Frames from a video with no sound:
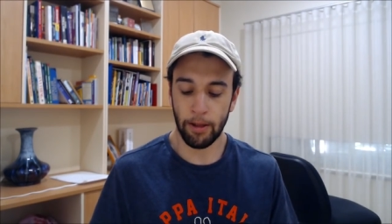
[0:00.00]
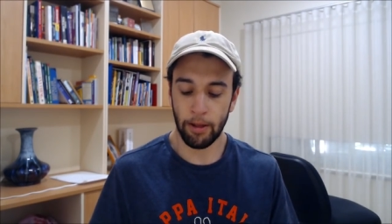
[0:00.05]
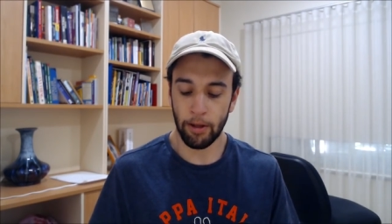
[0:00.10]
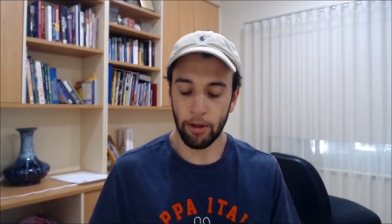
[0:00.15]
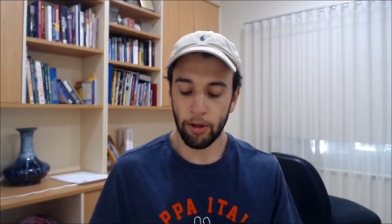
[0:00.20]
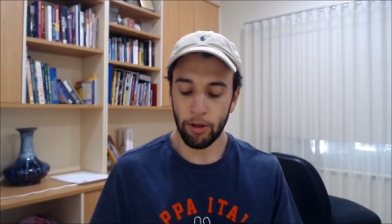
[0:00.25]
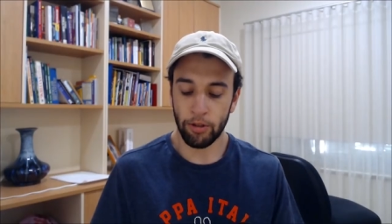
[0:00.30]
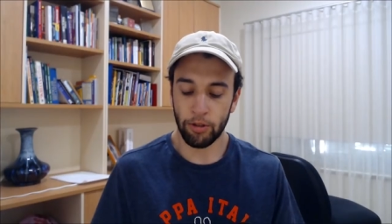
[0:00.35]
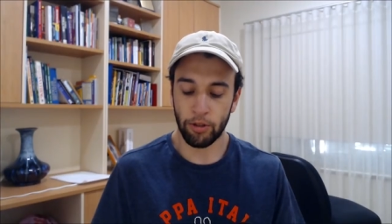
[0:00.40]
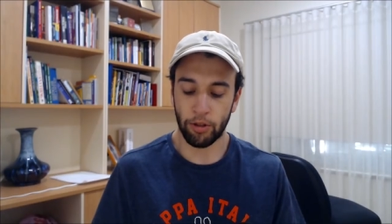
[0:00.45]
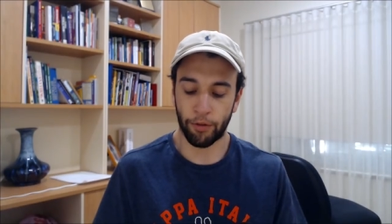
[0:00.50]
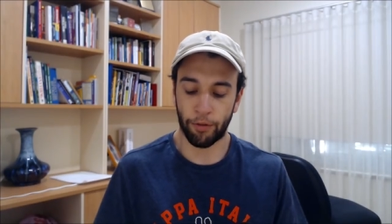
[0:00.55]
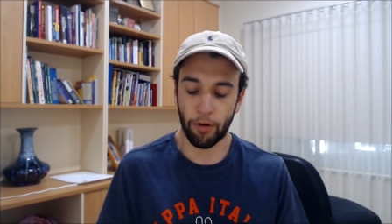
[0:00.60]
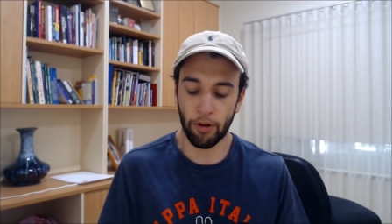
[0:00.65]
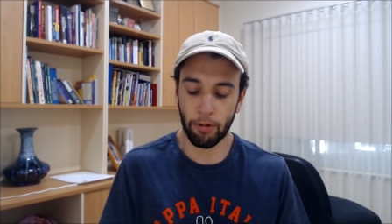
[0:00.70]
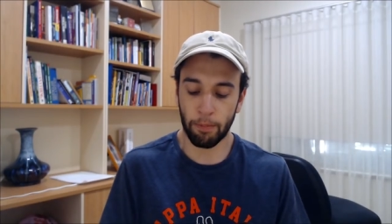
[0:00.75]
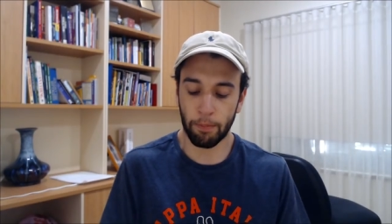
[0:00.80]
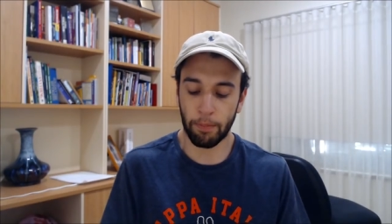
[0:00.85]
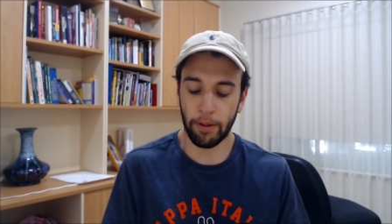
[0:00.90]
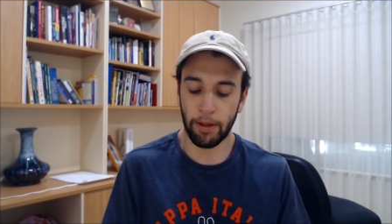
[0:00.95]
So the
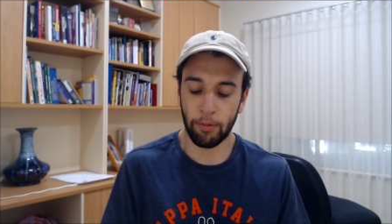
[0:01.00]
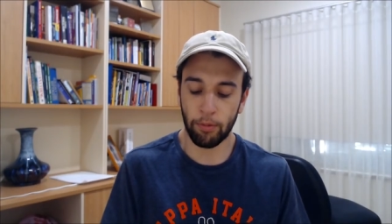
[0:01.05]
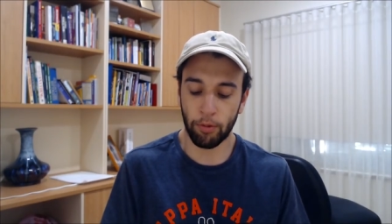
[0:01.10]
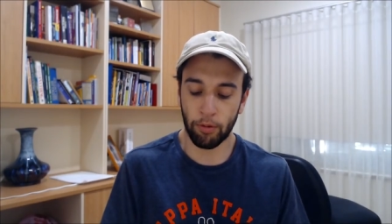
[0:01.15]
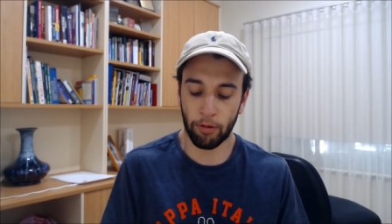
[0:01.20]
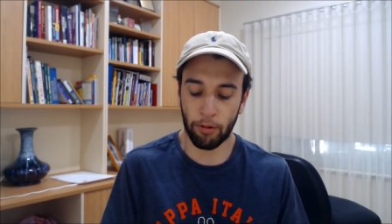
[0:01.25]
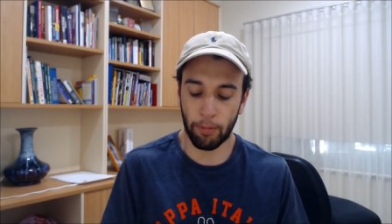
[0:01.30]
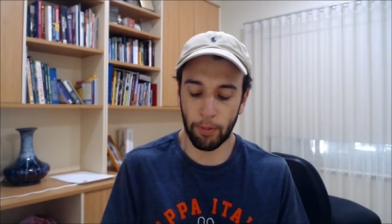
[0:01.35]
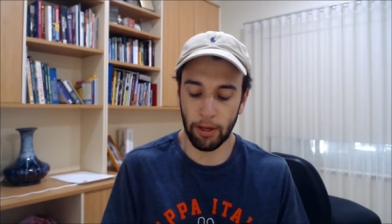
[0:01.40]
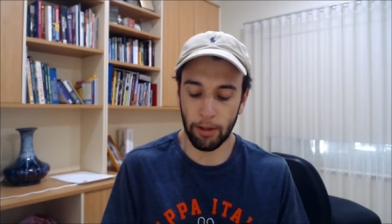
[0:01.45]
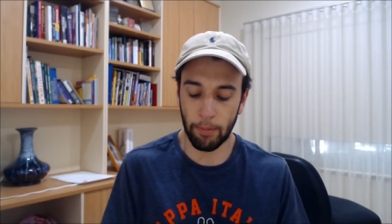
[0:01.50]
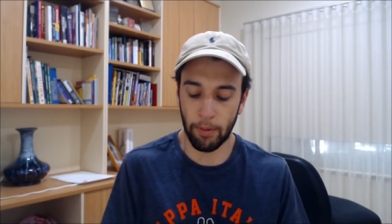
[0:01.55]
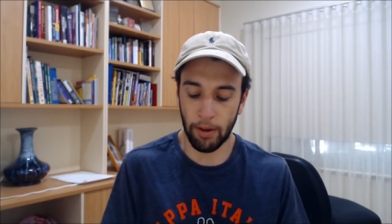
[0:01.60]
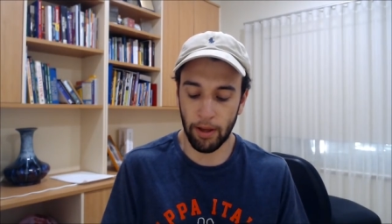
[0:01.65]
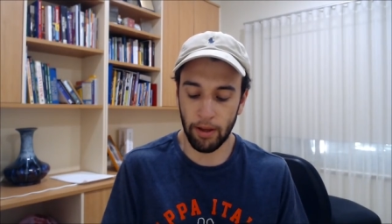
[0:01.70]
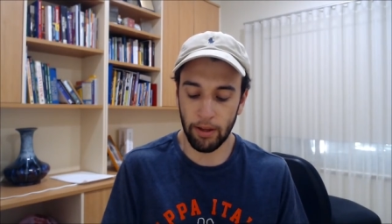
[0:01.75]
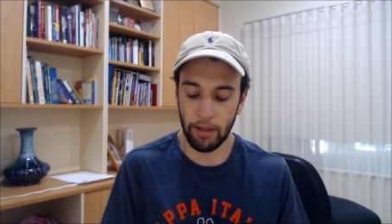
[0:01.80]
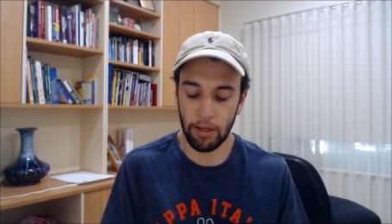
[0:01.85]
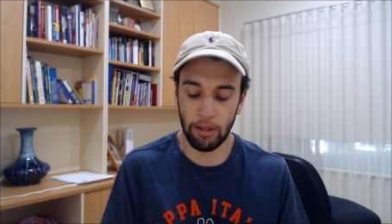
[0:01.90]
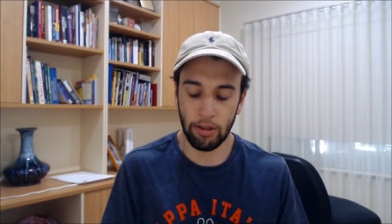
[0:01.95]
first player we'll speak
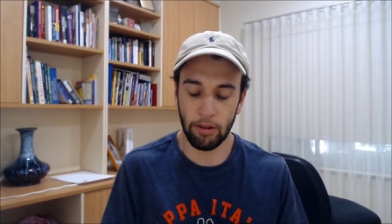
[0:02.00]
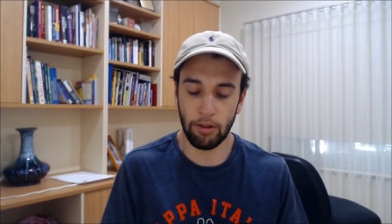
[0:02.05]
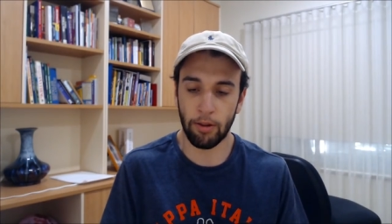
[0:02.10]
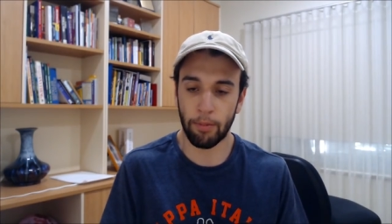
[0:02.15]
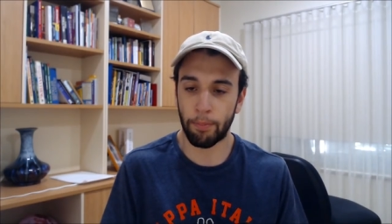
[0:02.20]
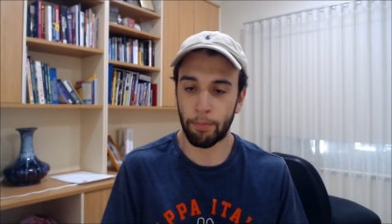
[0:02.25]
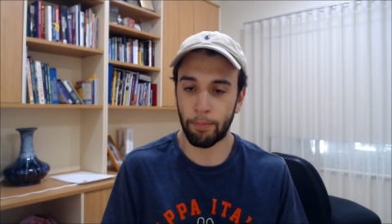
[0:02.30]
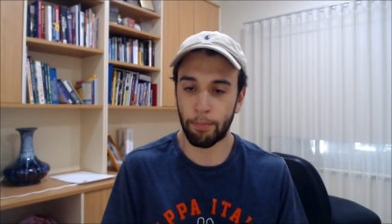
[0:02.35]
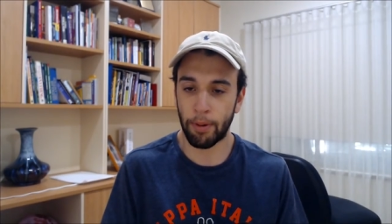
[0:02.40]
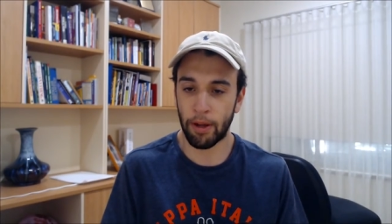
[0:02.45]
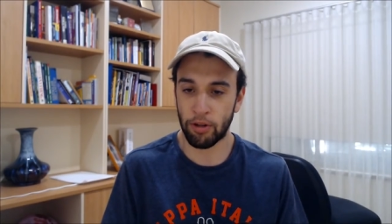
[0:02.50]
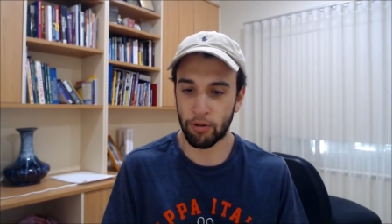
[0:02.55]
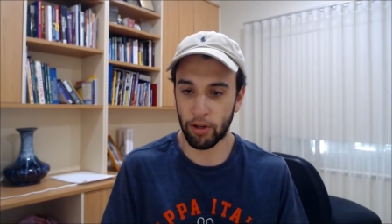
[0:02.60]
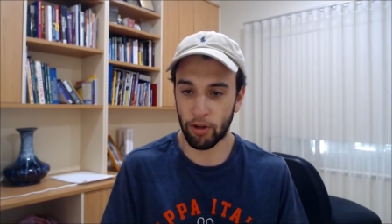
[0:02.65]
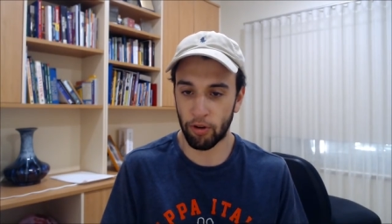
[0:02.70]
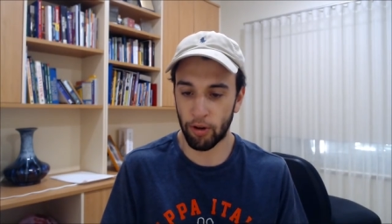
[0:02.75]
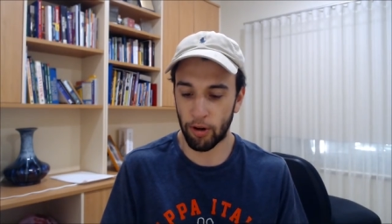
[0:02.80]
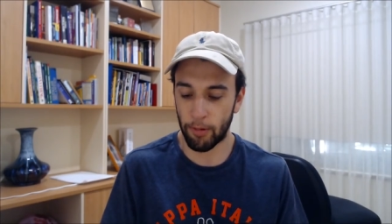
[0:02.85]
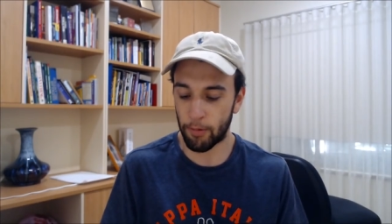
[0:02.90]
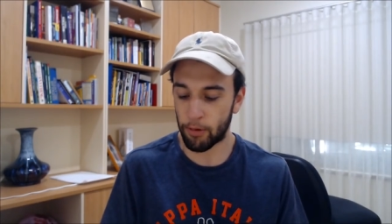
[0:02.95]
about is Patrick
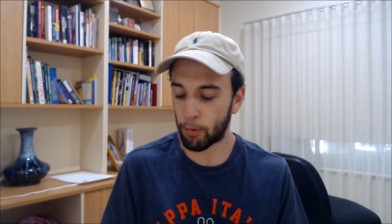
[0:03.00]
Cripps,